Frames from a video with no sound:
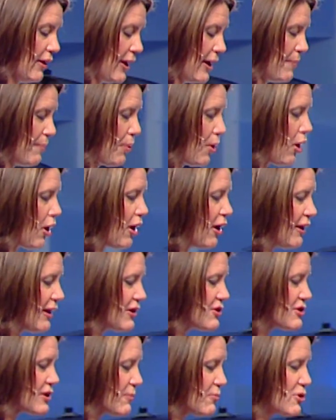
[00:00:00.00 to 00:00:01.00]
And Paul,
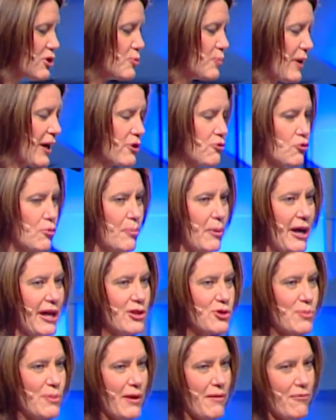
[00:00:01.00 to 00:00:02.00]
in some respects,
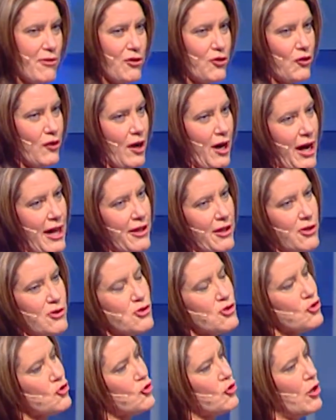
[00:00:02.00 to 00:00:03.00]
reminds me of this guy that you
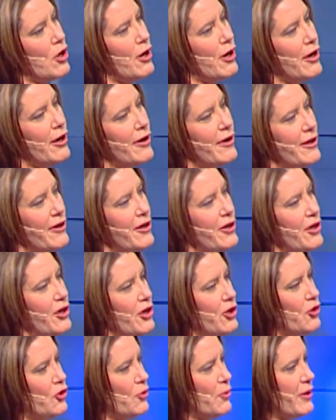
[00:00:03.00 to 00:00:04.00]
just saw
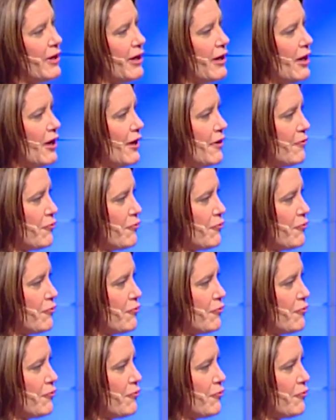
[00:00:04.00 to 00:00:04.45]
doing a